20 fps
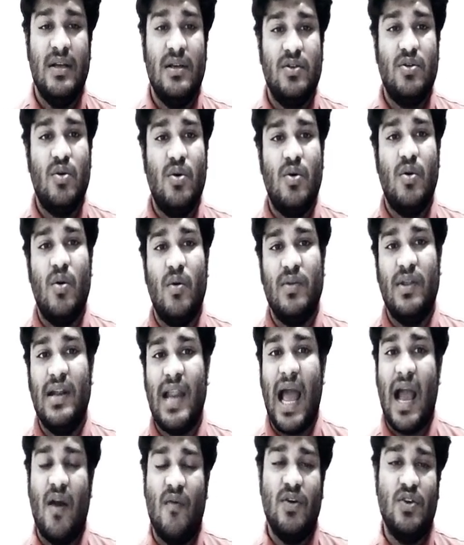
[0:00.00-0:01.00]
So the
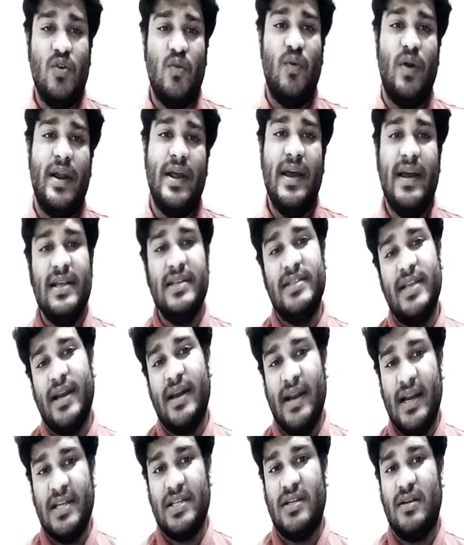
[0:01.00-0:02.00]
language over here is
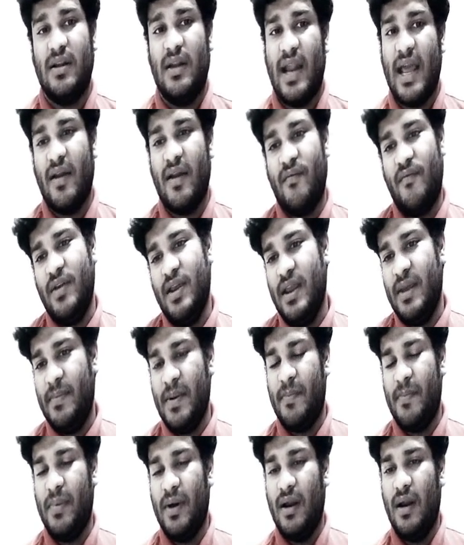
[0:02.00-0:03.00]
English. Like we
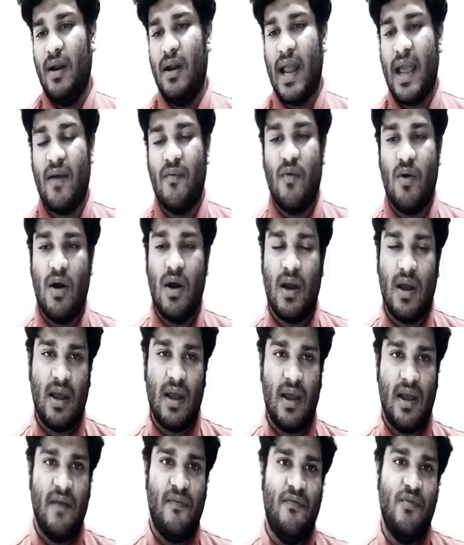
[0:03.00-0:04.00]
people like work,
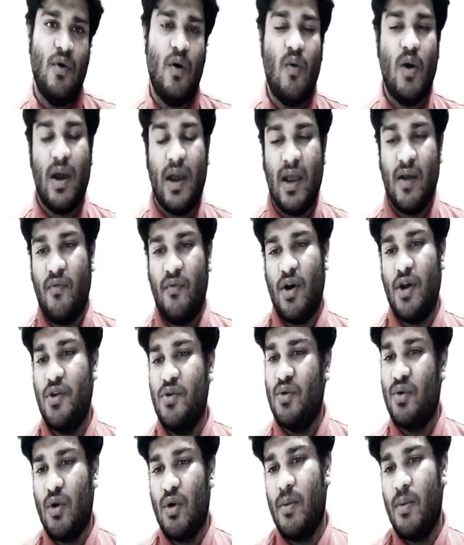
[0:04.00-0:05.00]
if you are working for
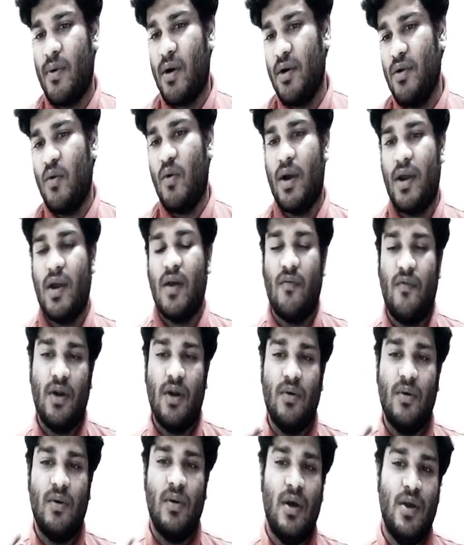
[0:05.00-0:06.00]
Europe or you're working for
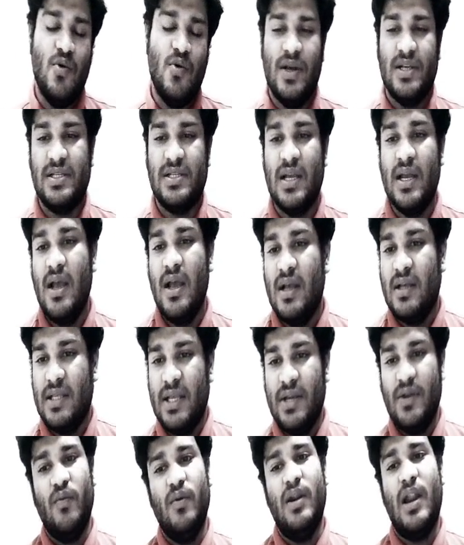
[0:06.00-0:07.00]
US,
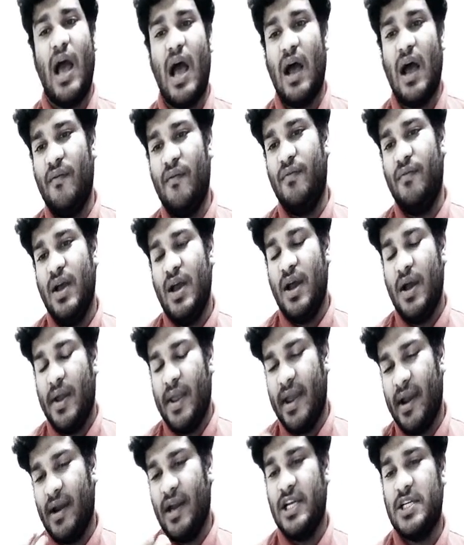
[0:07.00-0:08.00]
then you will have
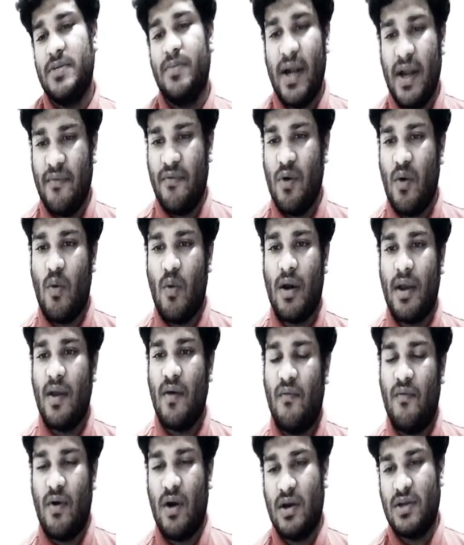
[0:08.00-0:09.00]
English. But if you're
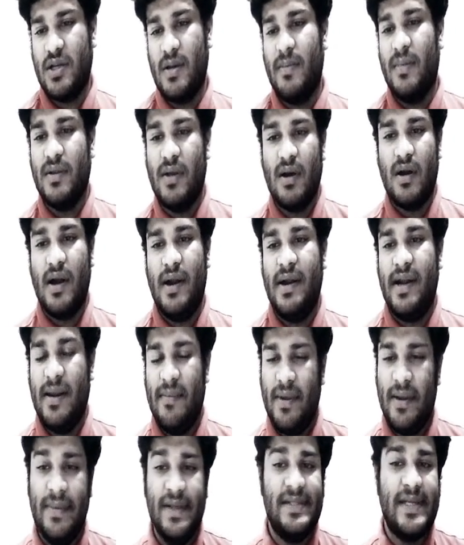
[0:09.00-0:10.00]
working for some other country,
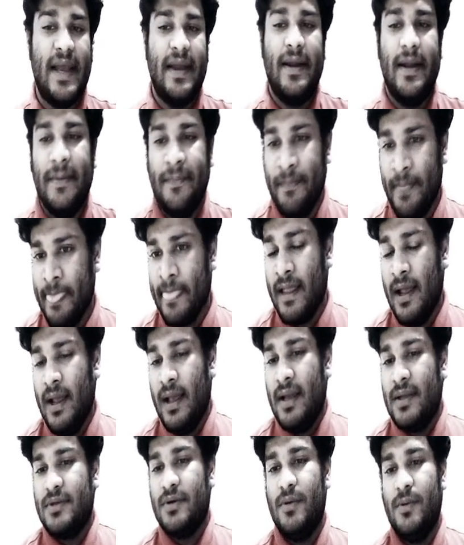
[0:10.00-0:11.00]
maybe China,
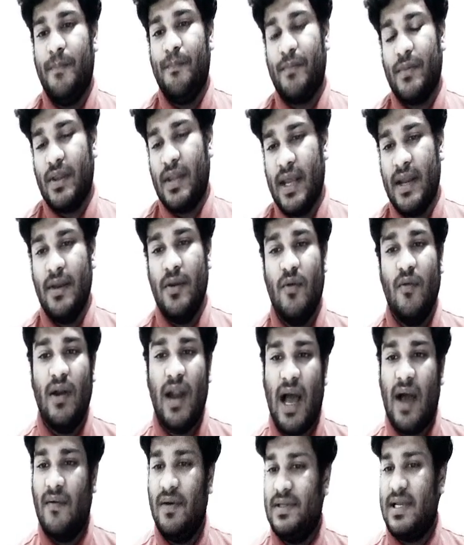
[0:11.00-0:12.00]
so then you will
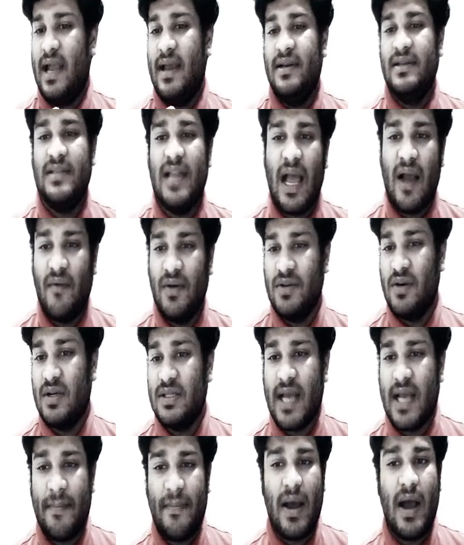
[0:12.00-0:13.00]
have a Chinese language, or
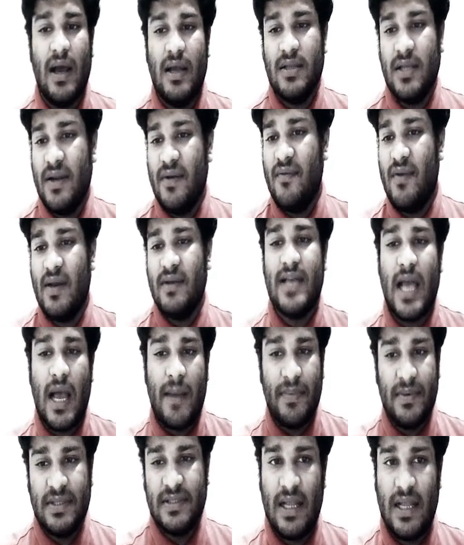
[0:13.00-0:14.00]
Japan, then you will have
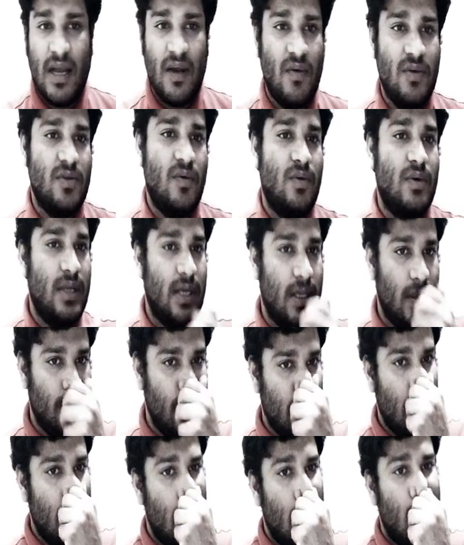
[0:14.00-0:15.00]
Japanese language over there.
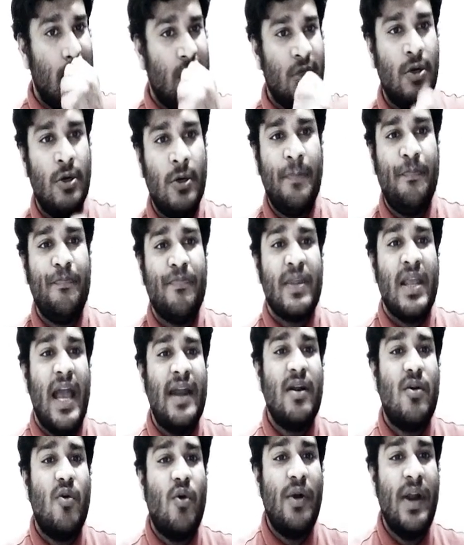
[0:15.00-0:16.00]
So
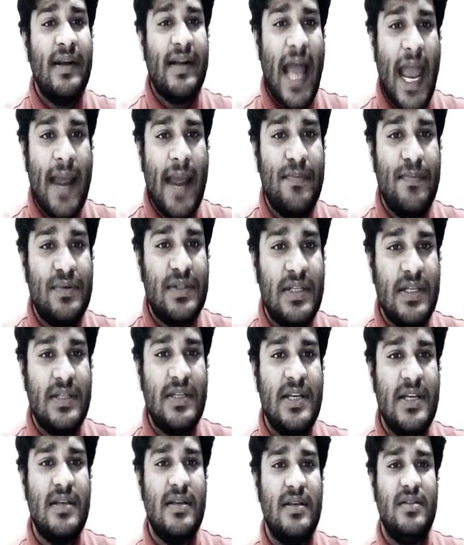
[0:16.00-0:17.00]
encoding type
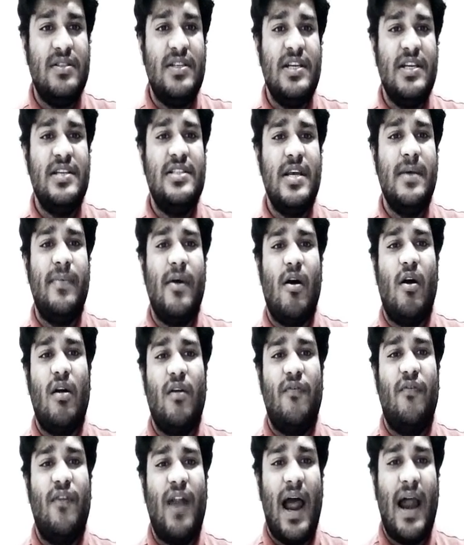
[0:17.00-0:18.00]
gzip
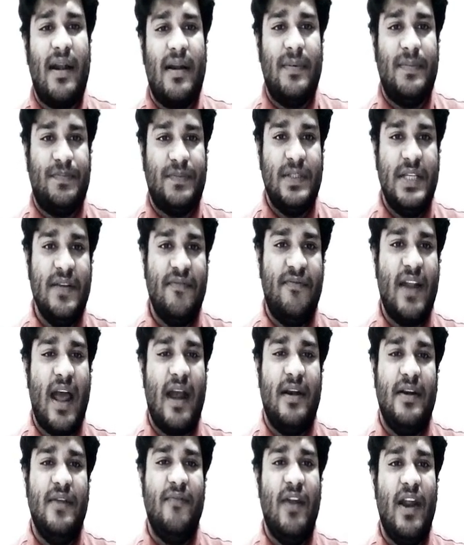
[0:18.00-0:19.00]
or flat,
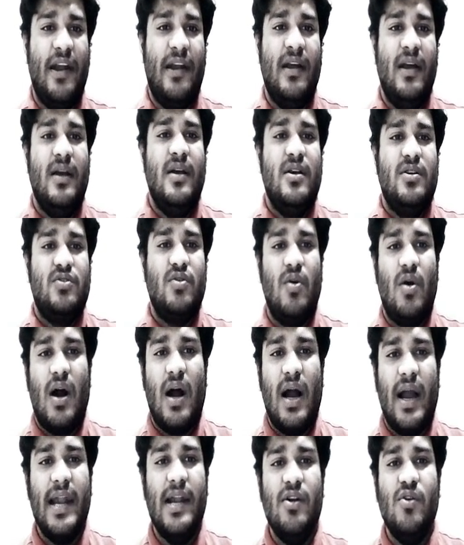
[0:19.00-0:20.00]
dflat. So
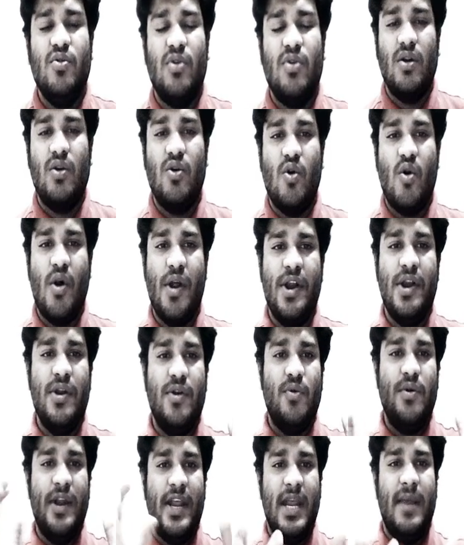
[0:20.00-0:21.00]
again, do go
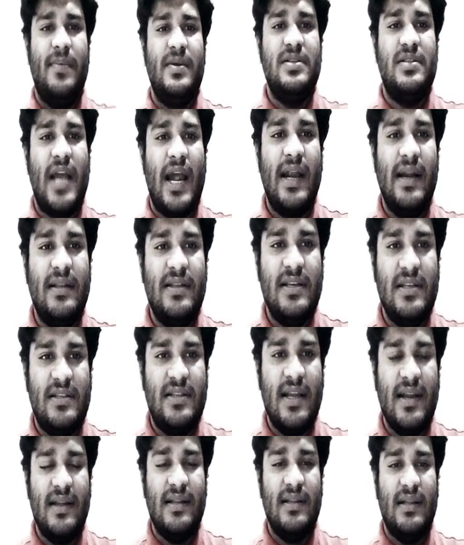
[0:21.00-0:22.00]
into deep inside these
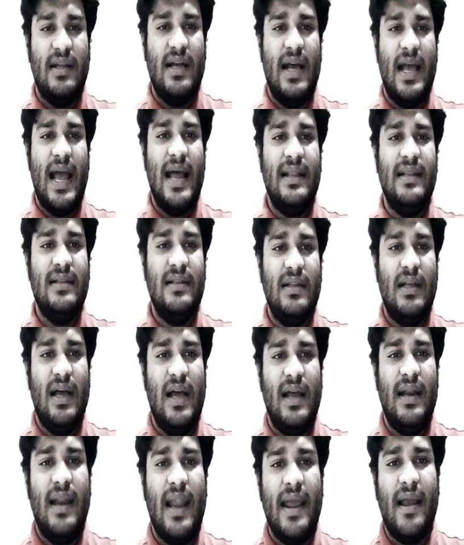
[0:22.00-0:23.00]
things,
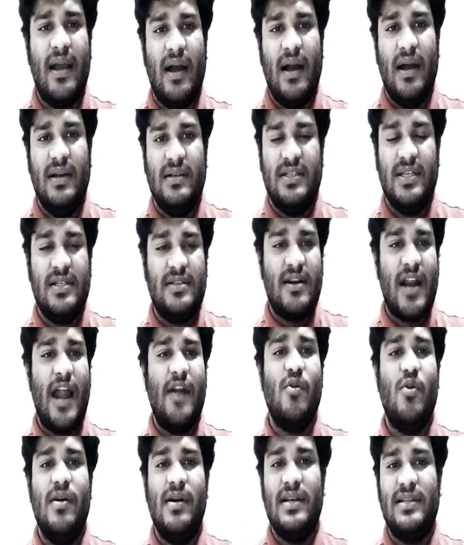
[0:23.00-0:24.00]
and like just try
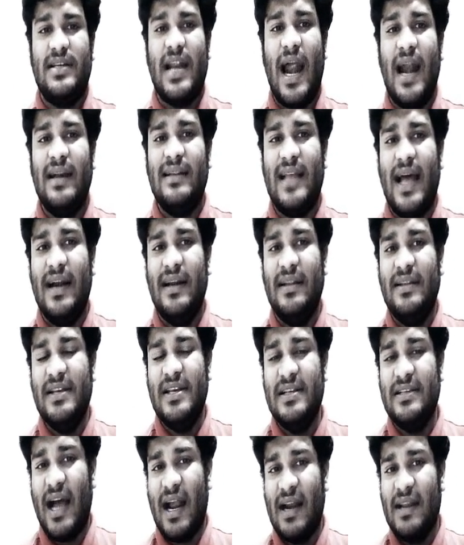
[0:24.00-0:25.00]
to understand that
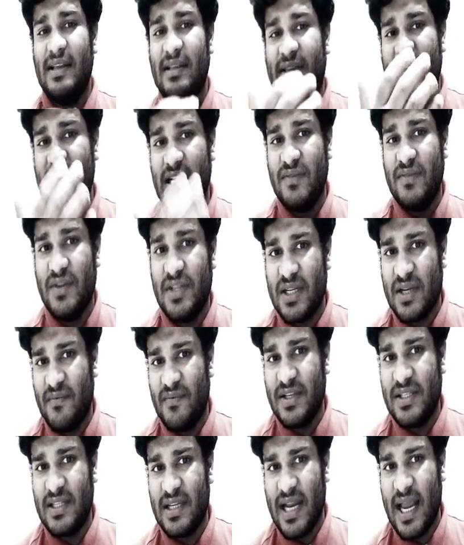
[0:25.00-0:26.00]
these are the things
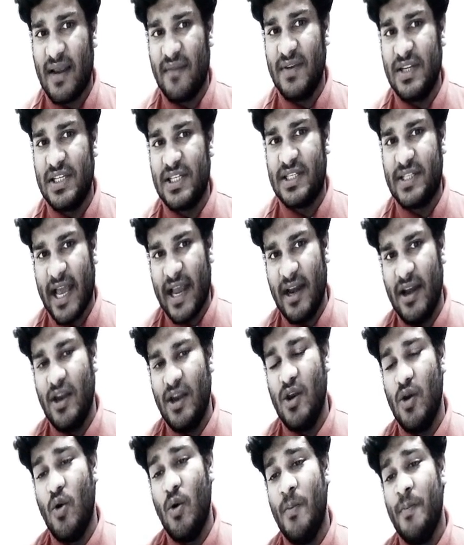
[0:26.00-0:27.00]
which tell
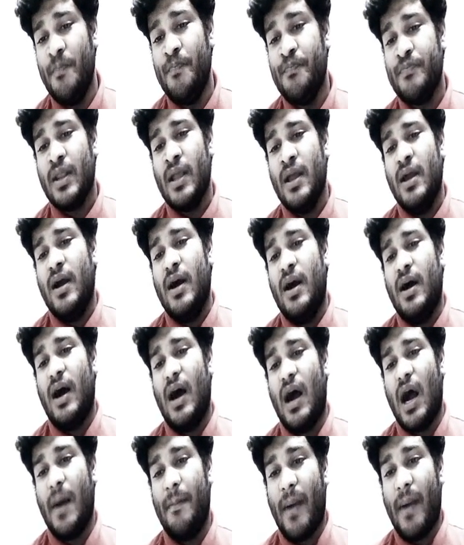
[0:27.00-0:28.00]
you
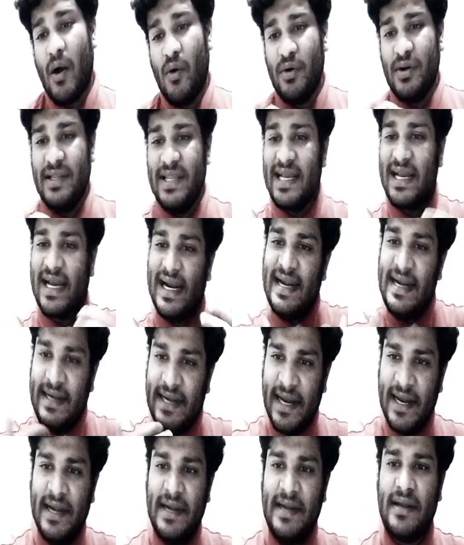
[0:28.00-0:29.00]
about the
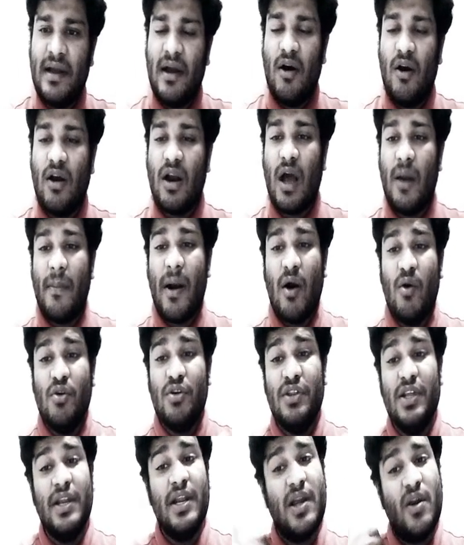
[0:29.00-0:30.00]
content or
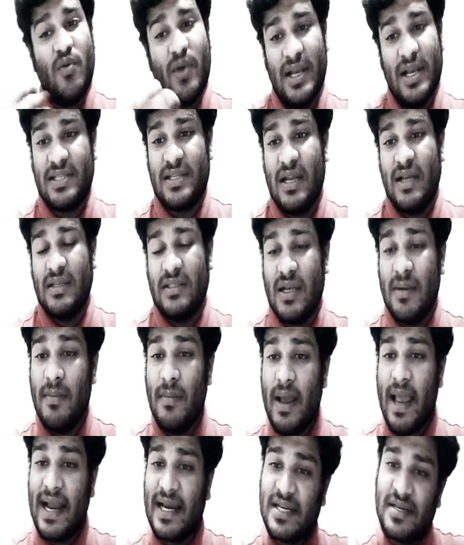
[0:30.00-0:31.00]
about the request,
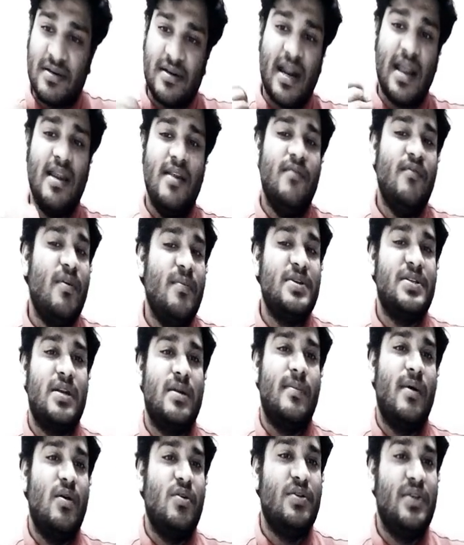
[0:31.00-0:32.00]
some extra information
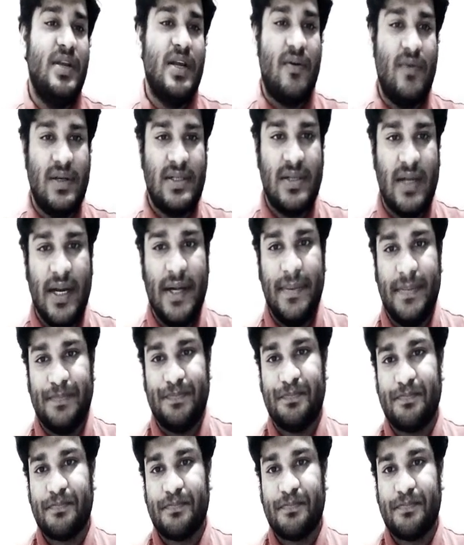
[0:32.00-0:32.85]
about the request, right?